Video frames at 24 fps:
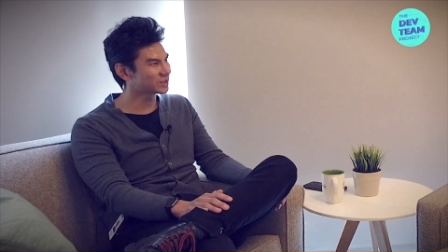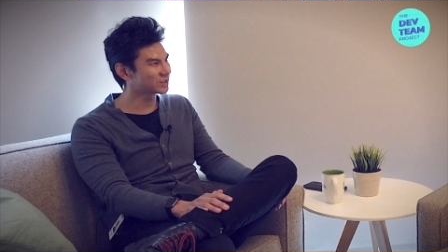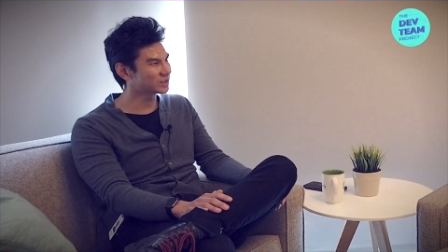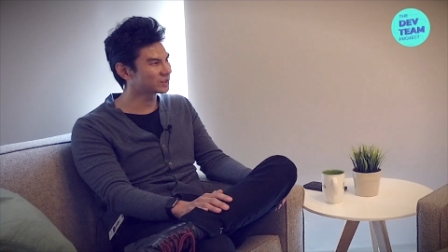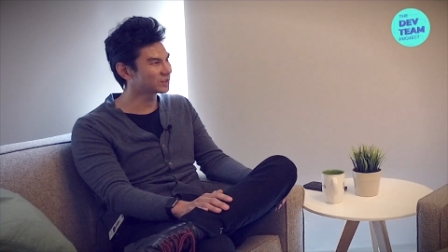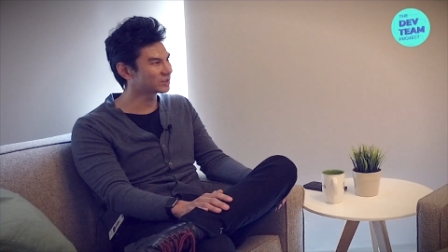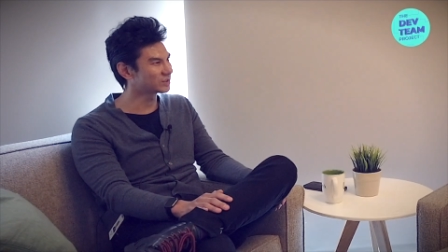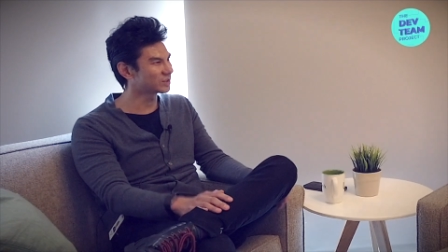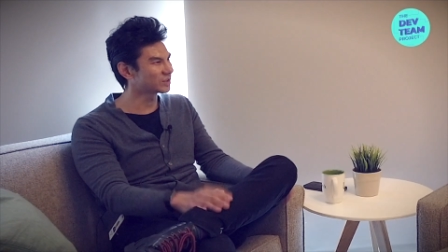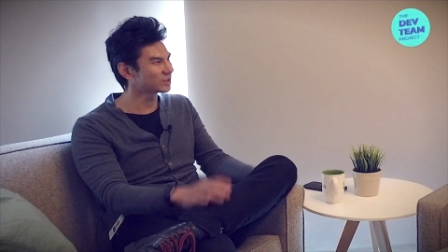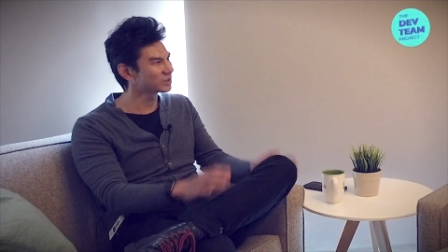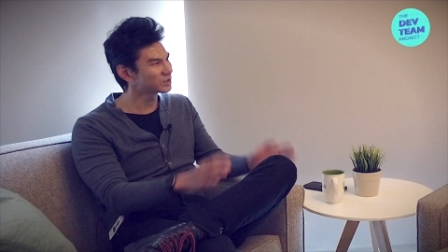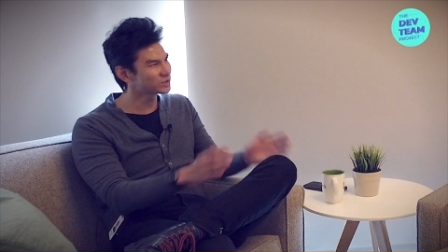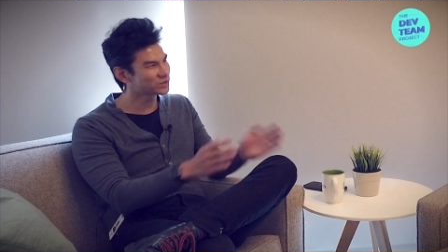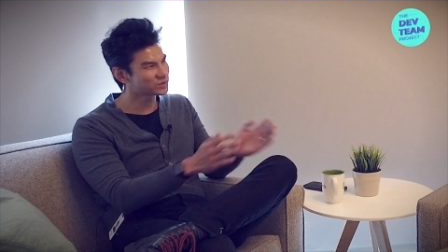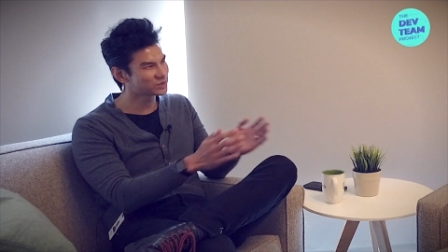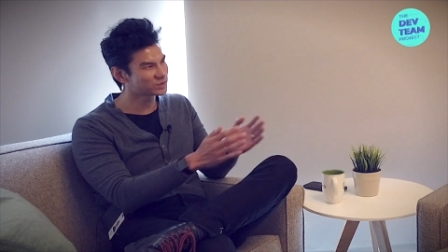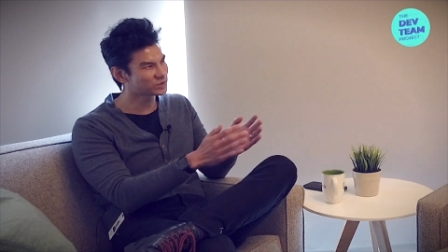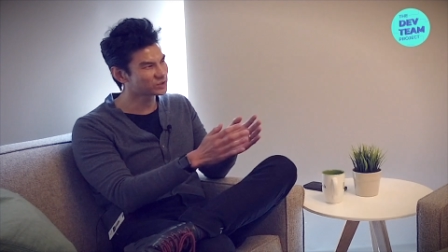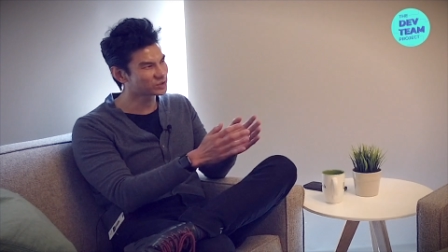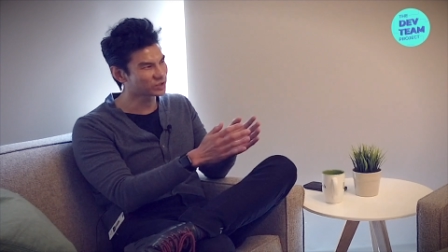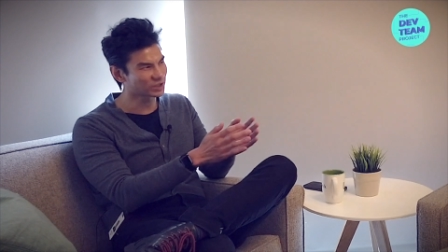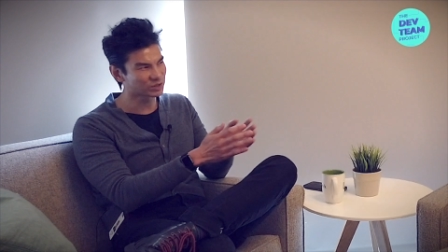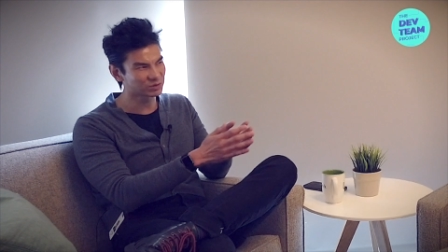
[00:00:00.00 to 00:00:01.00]

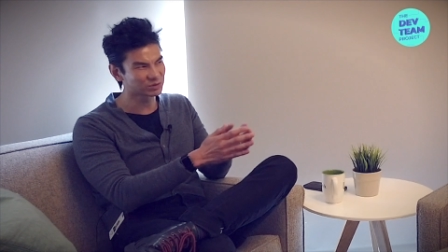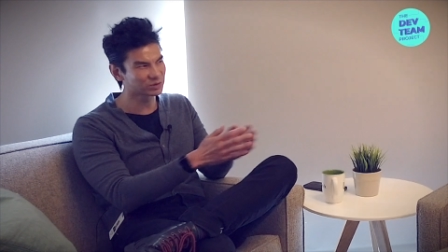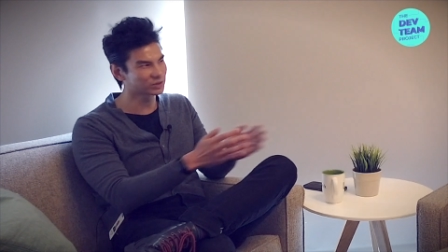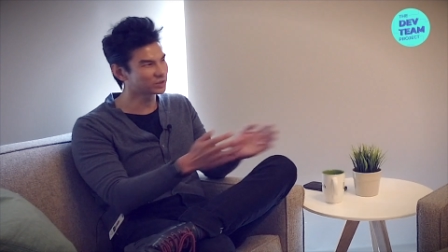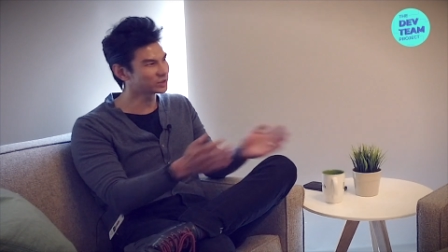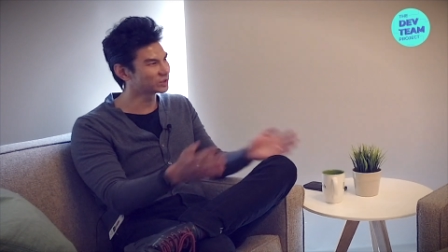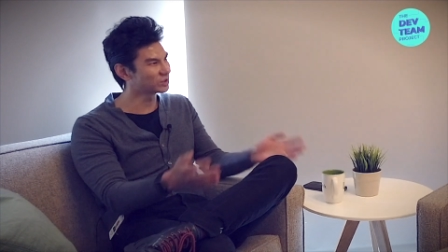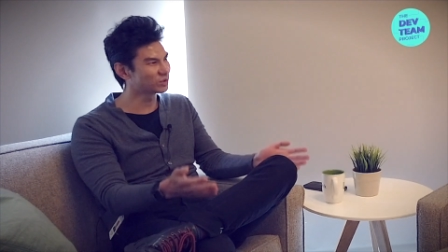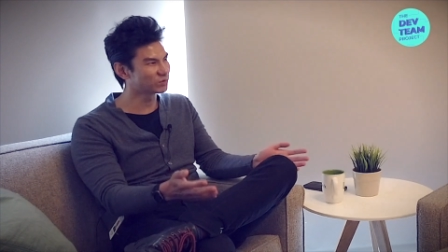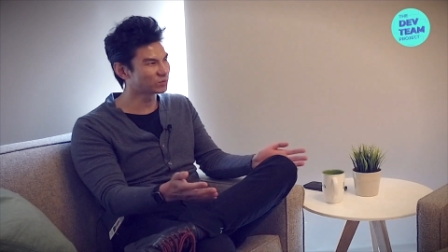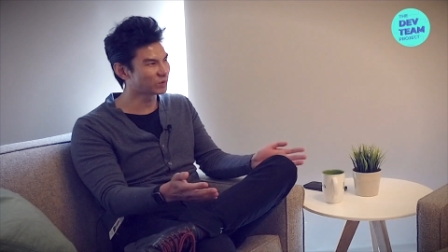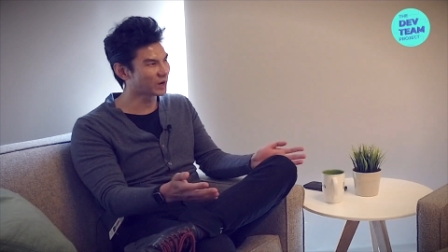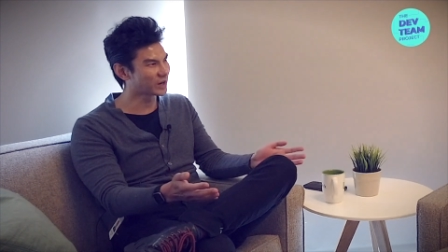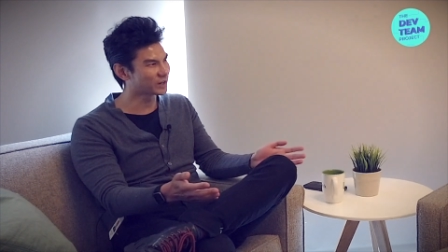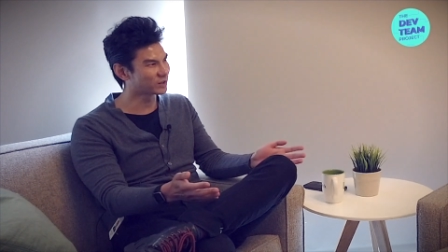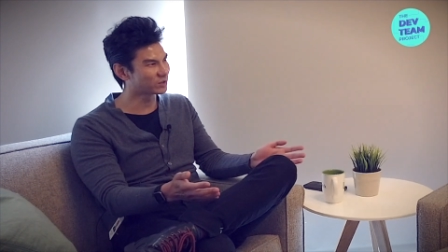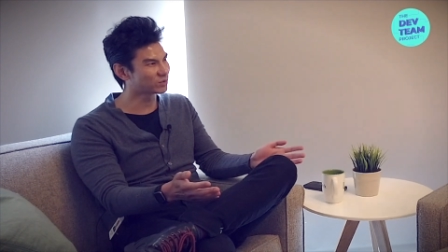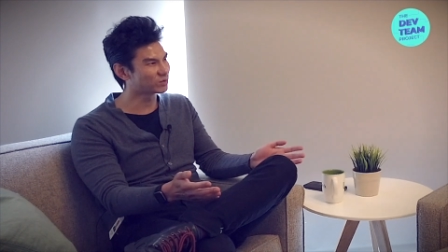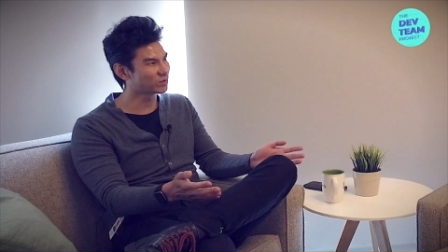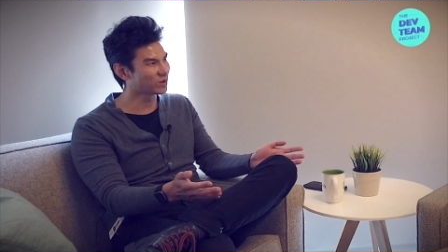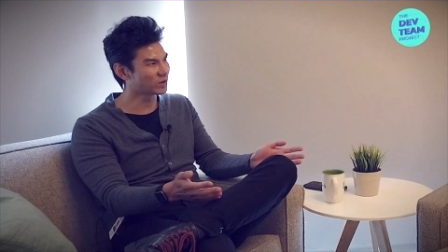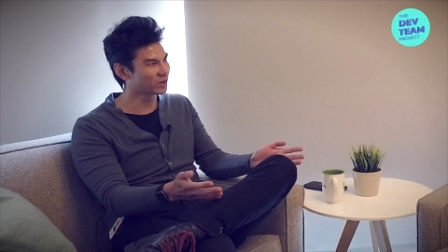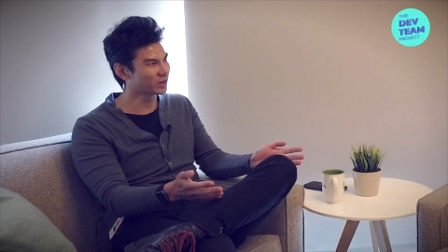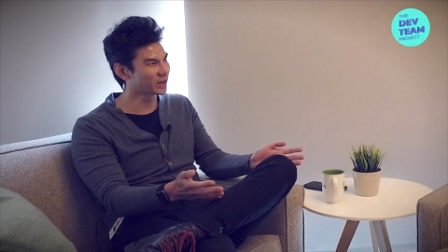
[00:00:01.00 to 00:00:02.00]
there's generally no right
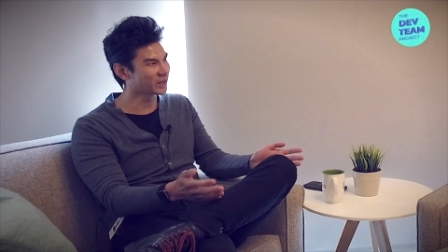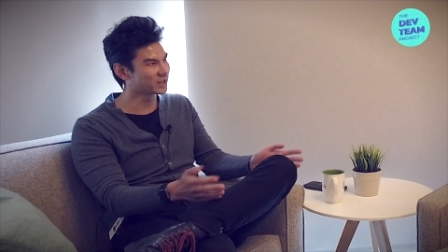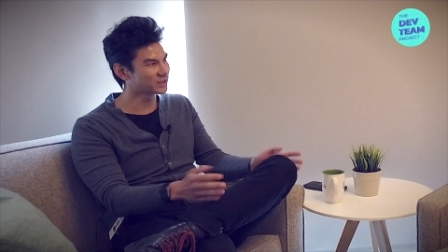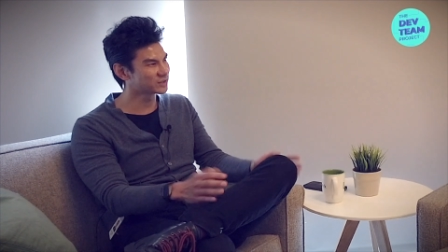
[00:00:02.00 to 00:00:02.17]
or wrong